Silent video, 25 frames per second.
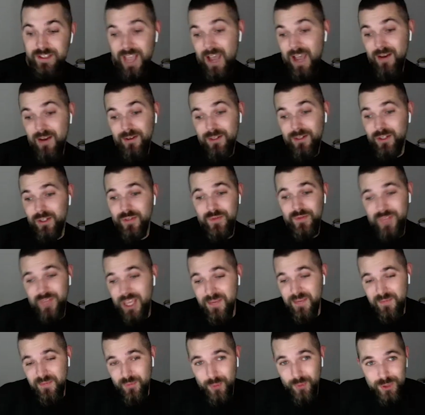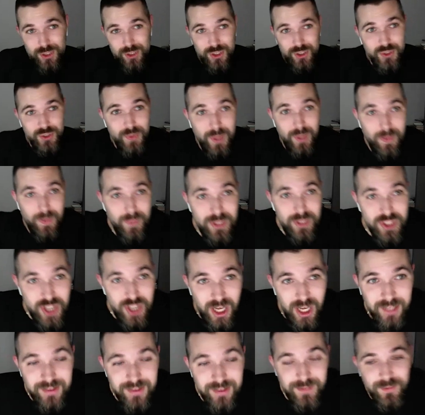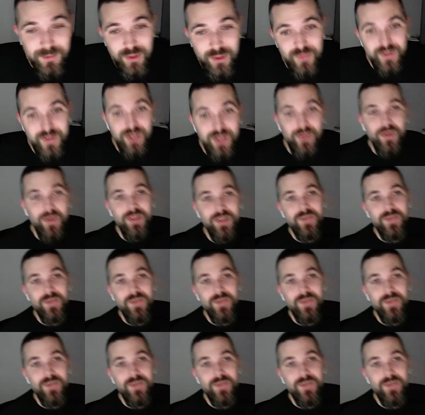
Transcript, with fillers: the sound of Cape Fourchu, where we shot the movie,